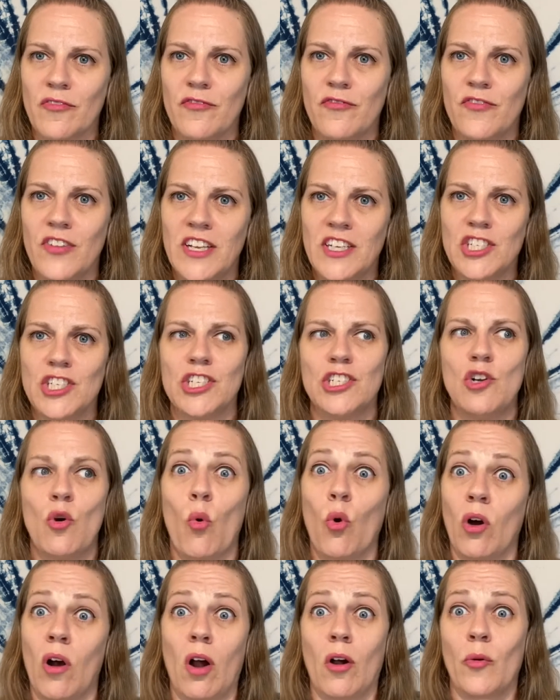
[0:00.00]
fiction
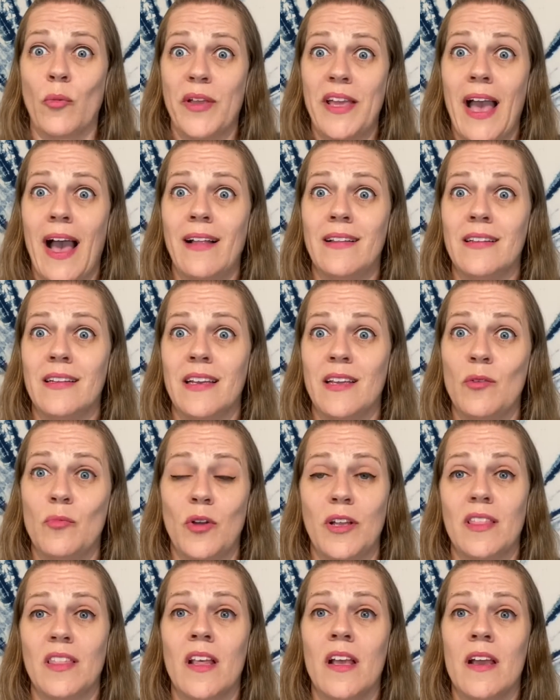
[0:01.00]
or our reality
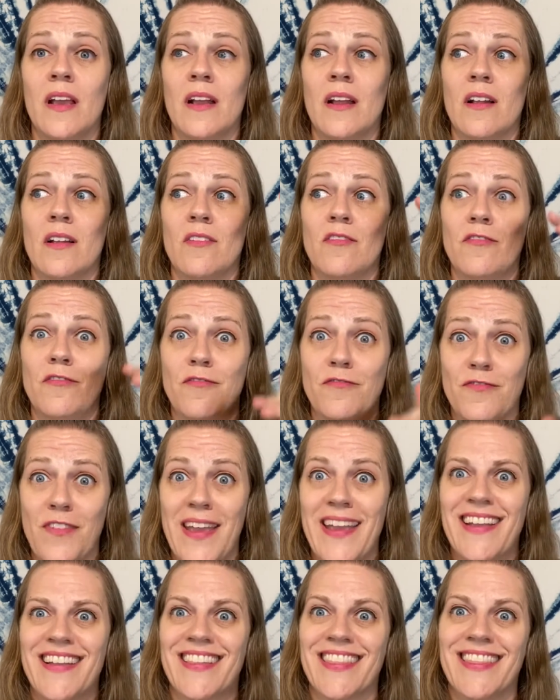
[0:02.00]
with
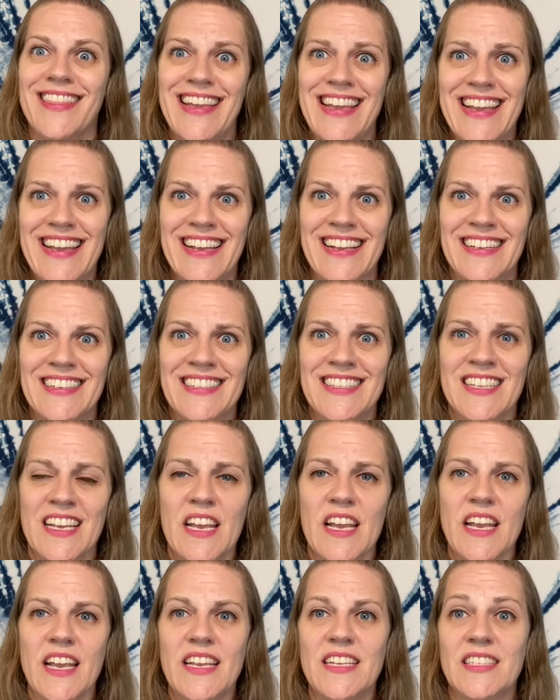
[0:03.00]
fake things
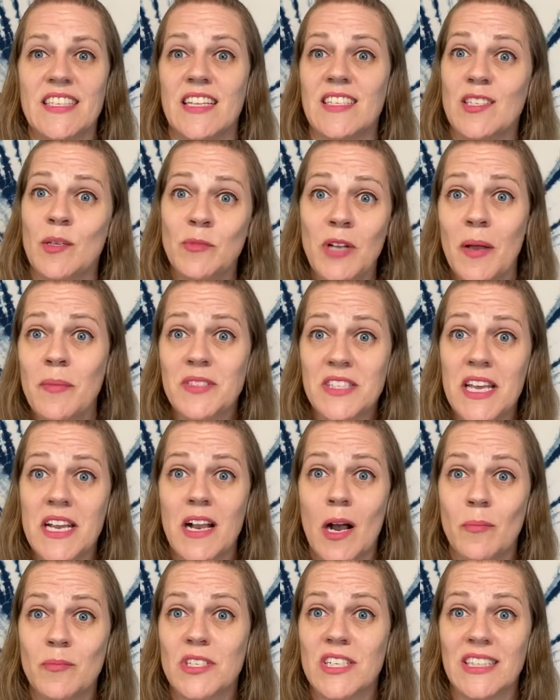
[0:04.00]
is that sometimes they
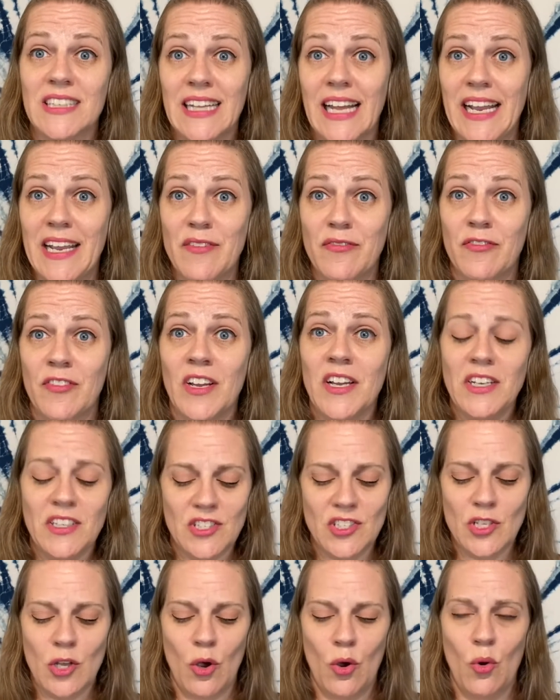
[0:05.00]
come to life.
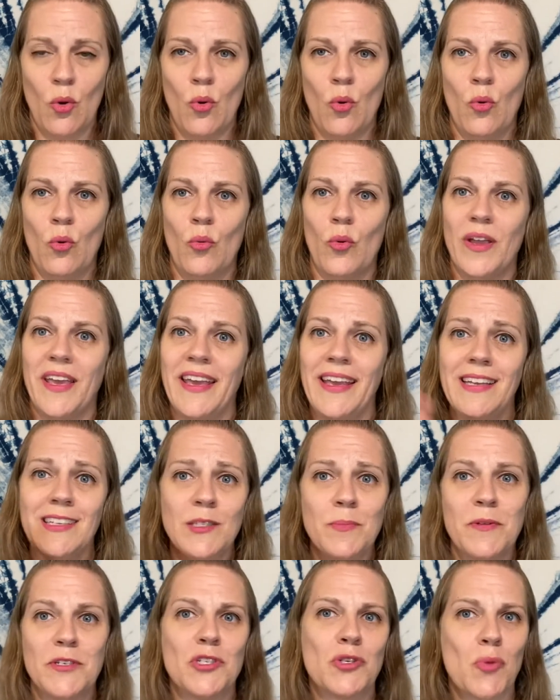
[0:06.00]
So he's
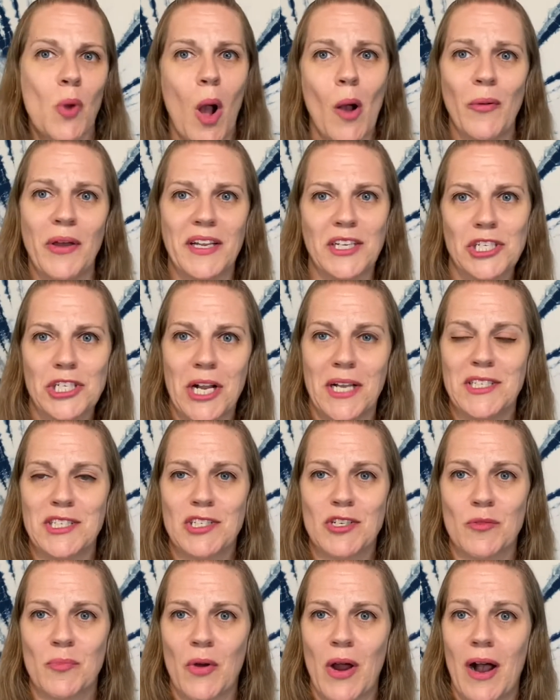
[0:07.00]
been drawing
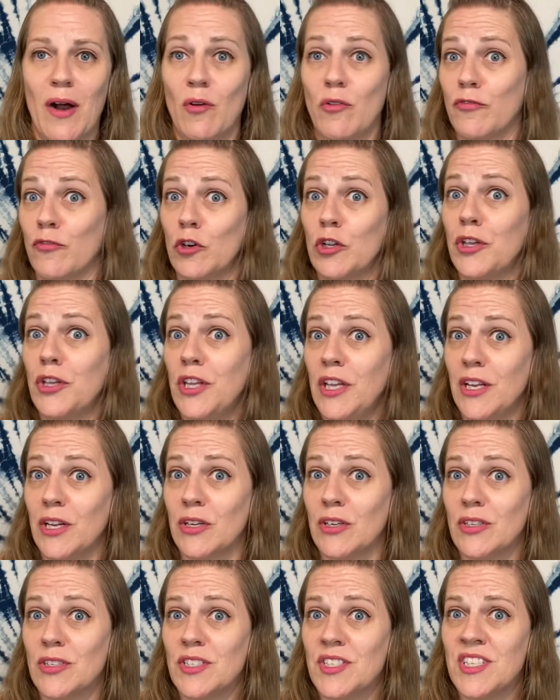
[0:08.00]
Shyster Brow for
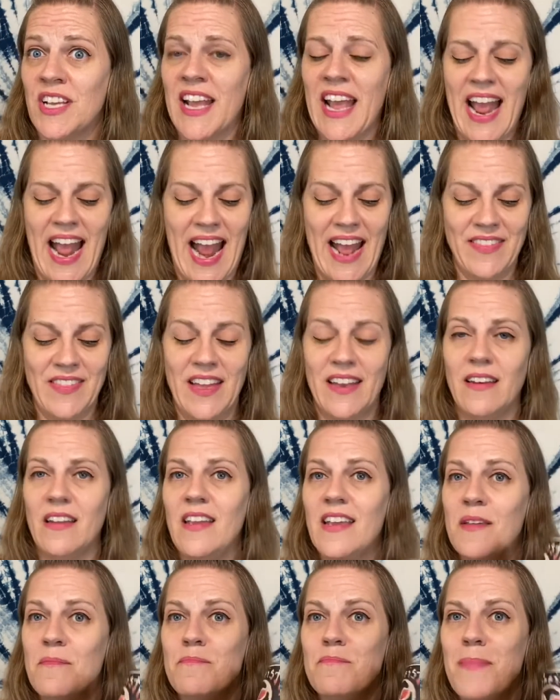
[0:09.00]
years, and then
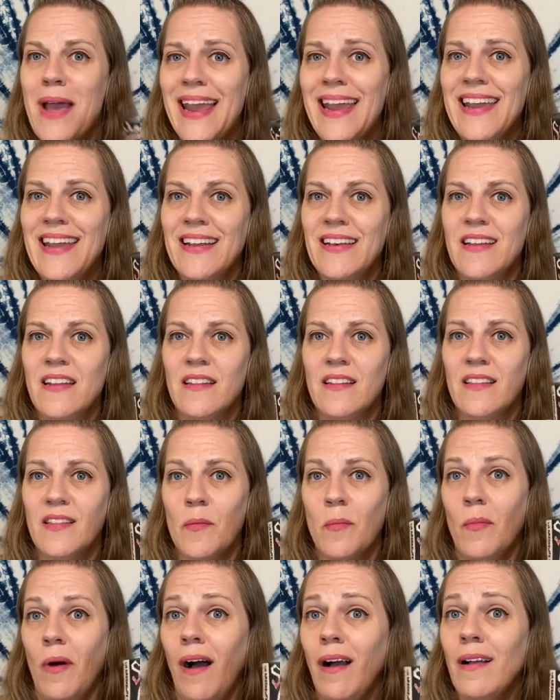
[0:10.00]
he made the
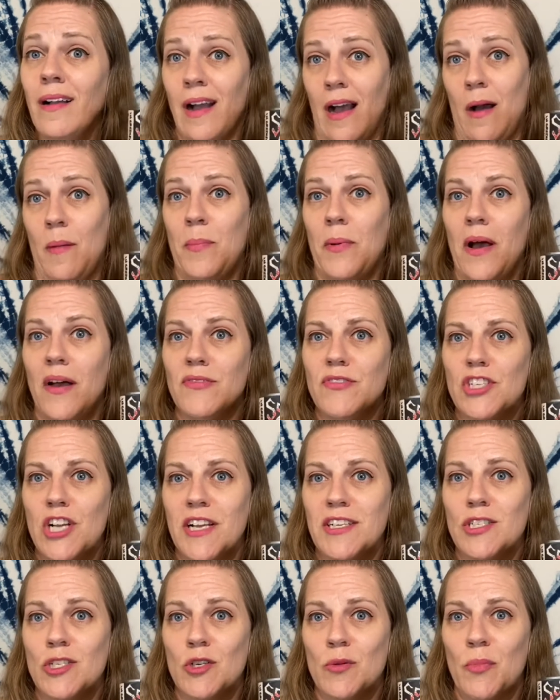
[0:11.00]
mock-up of
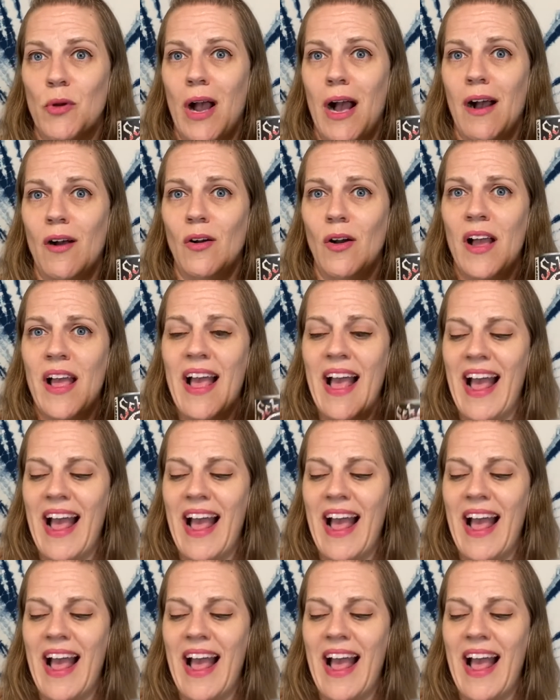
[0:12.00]
Shyster Brow.